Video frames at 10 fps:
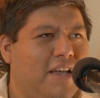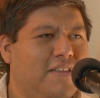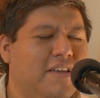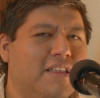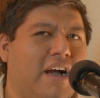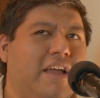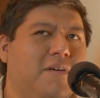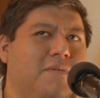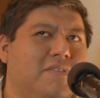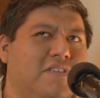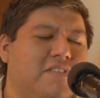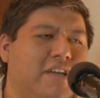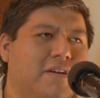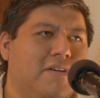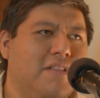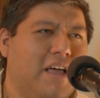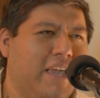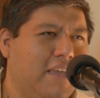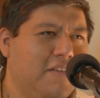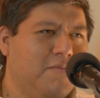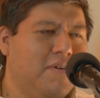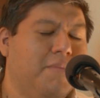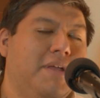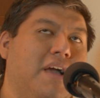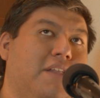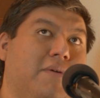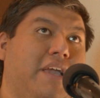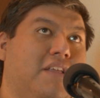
And it's like I don't dislike or like his. I mean, I don't hate